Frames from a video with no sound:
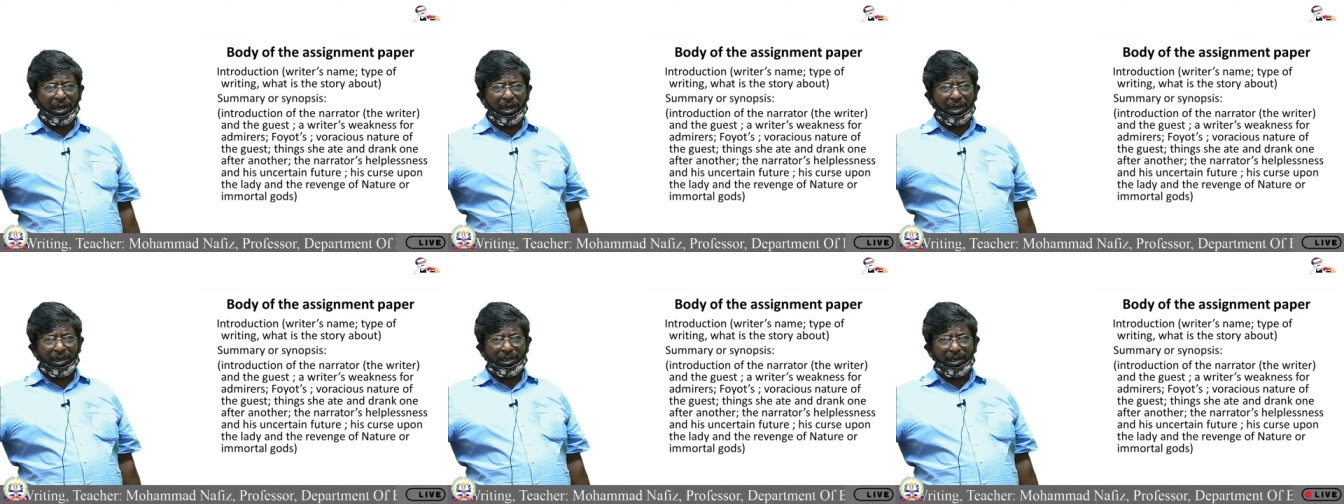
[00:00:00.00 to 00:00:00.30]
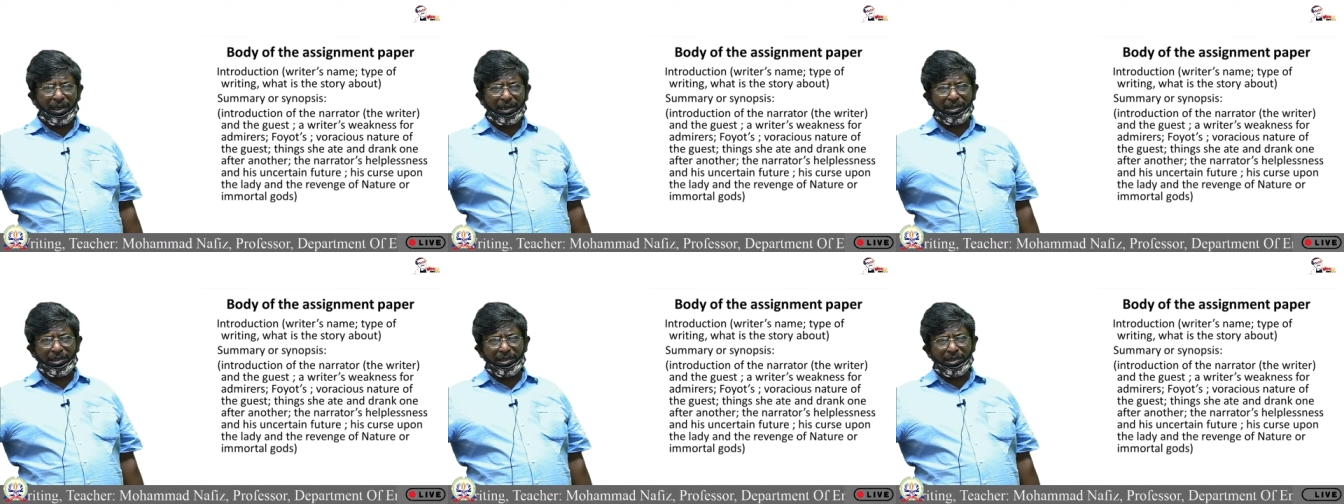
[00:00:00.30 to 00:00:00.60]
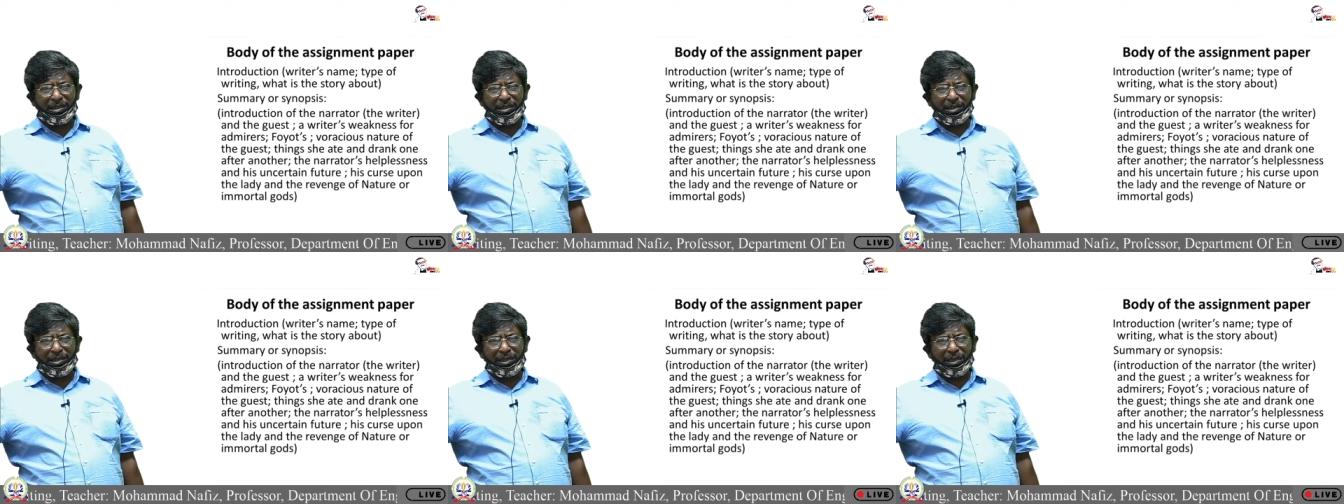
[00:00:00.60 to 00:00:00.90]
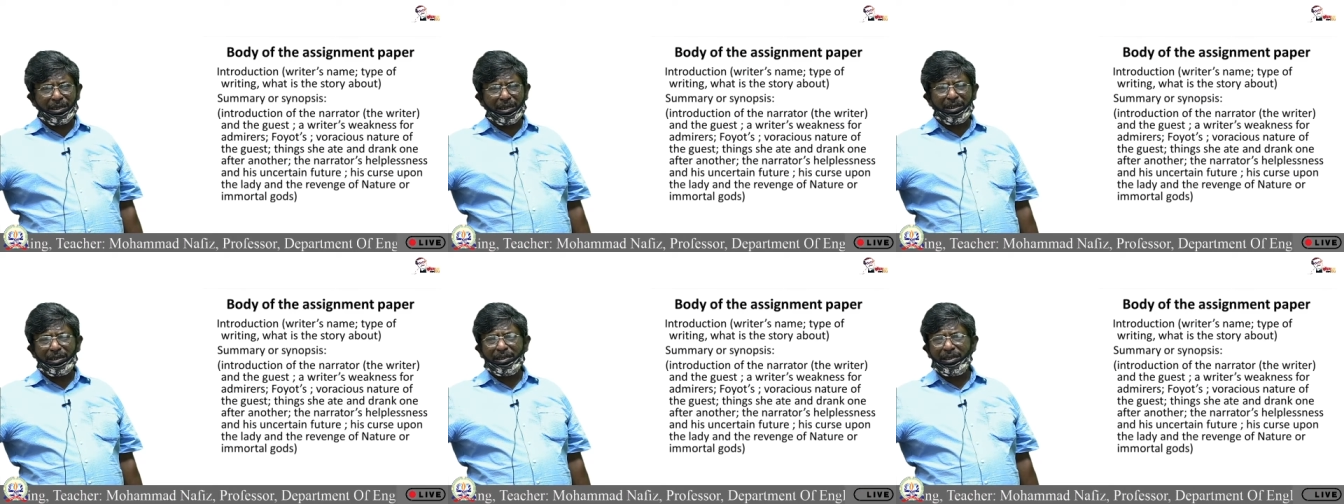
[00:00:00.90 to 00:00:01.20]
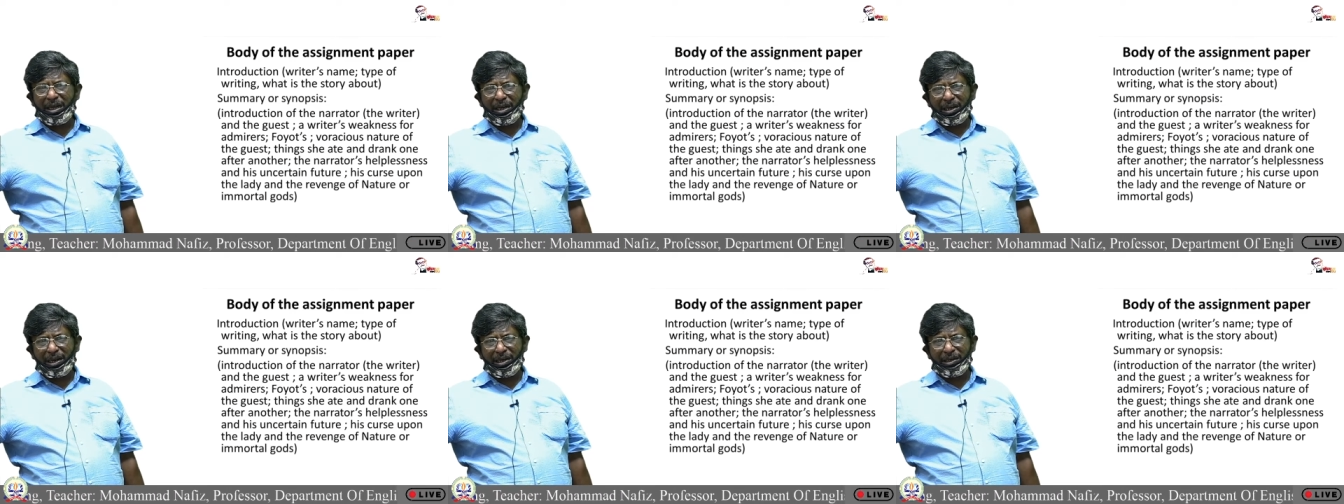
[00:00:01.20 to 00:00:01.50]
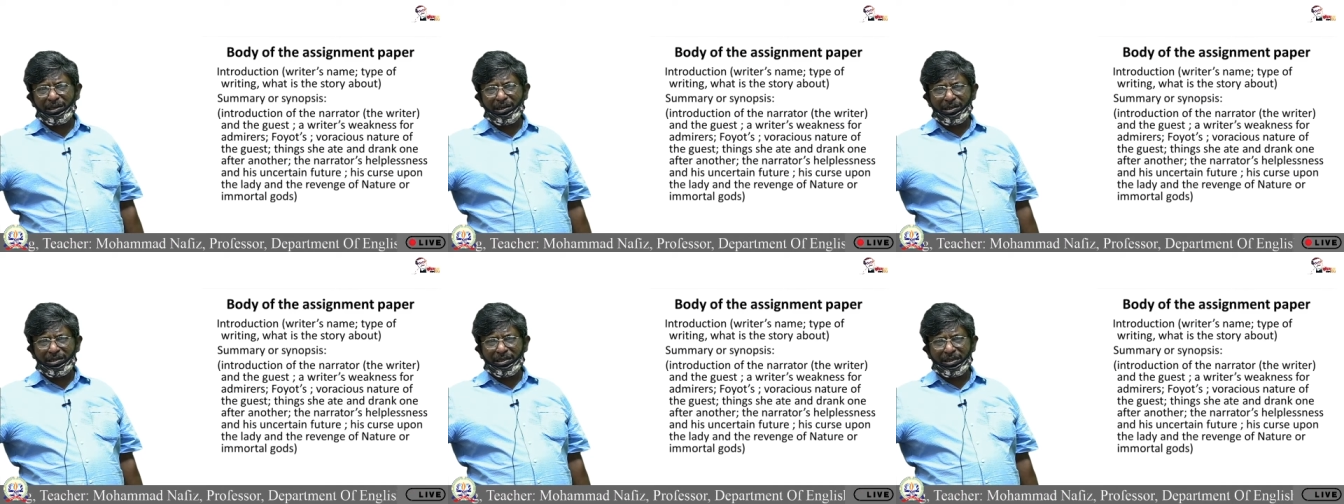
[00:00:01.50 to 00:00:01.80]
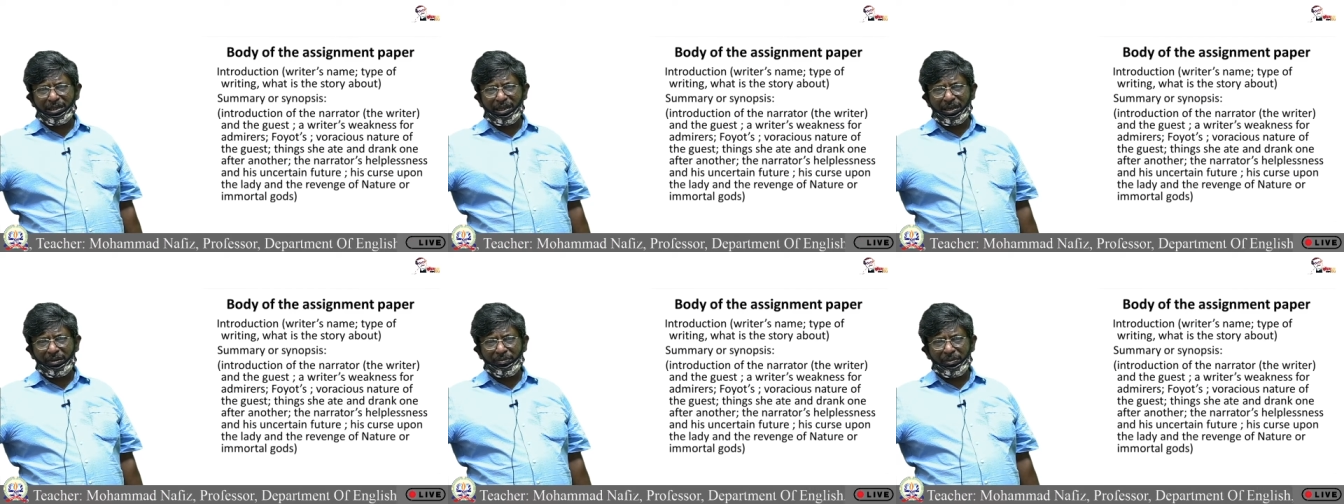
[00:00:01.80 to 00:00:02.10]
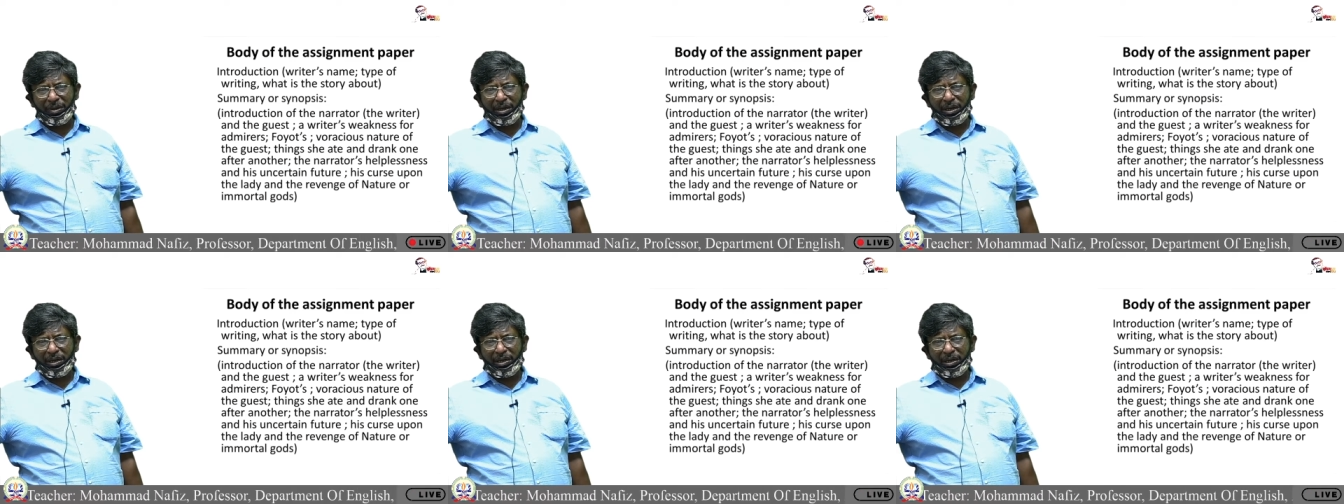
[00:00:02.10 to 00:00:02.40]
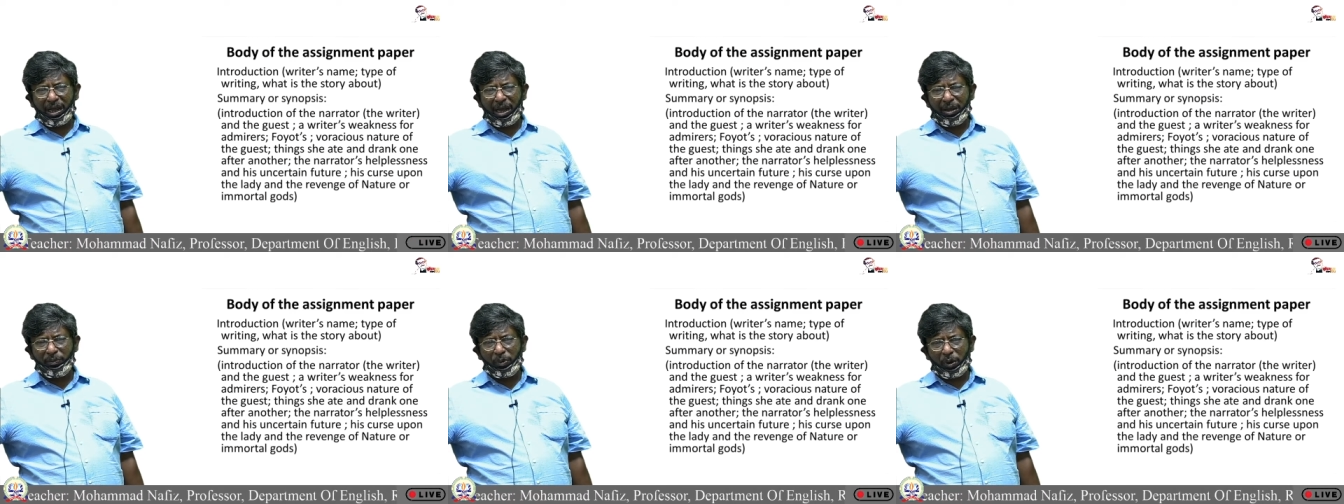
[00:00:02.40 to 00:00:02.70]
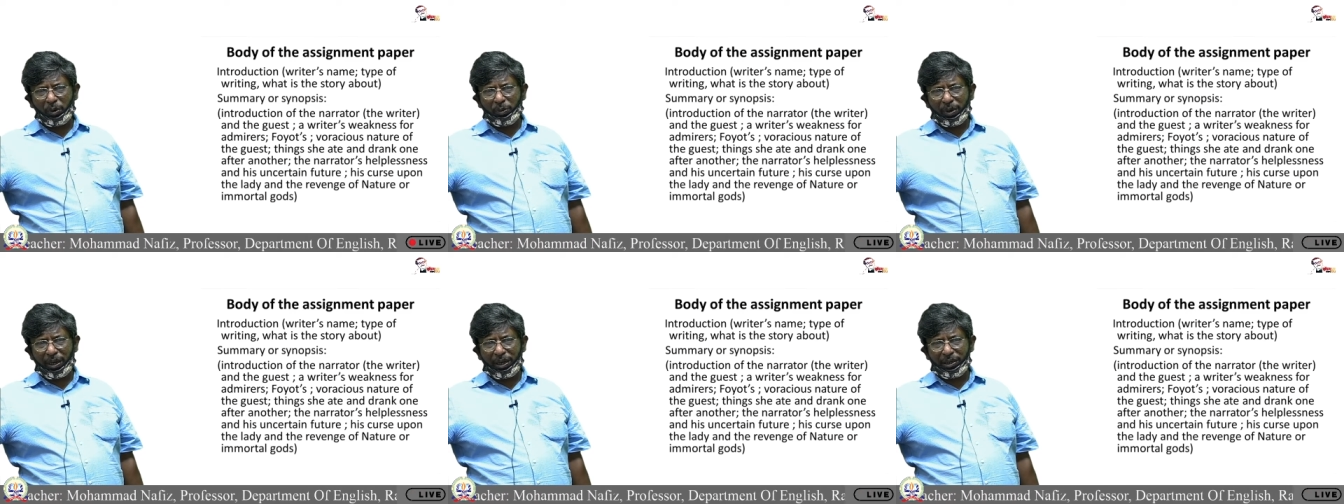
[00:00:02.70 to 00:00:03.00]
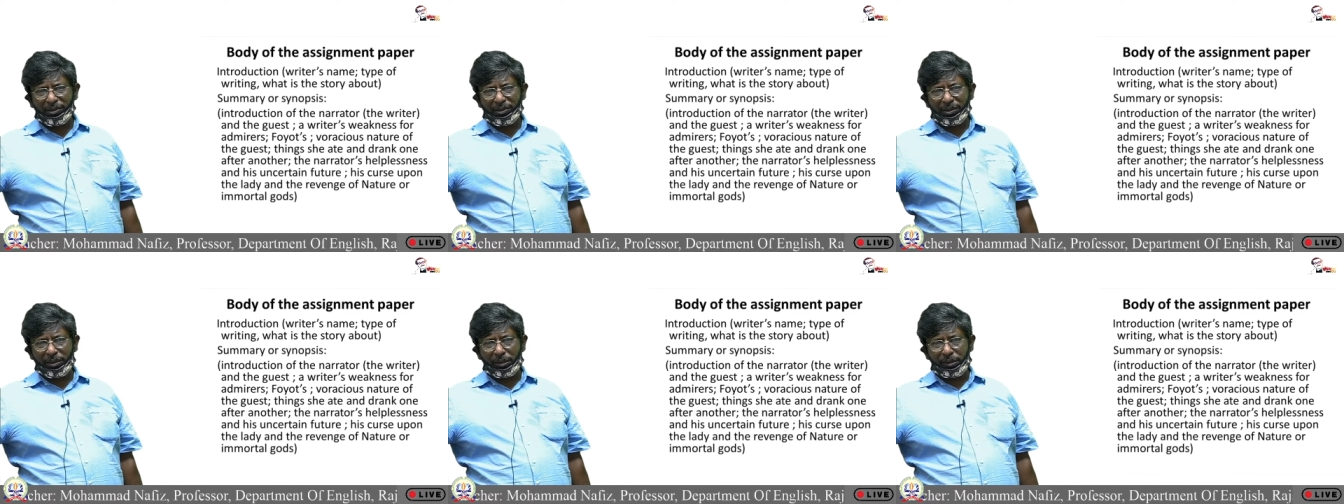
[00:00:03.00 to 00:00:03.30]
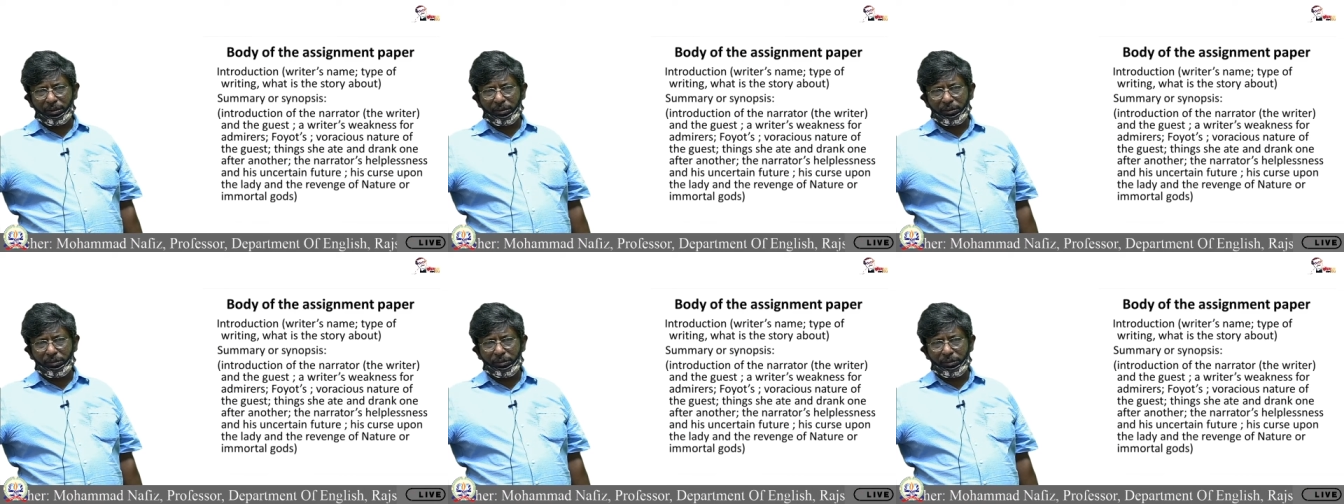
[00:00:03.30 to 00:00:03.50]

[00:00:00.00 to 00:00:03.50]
that is the writer's name, type of writing.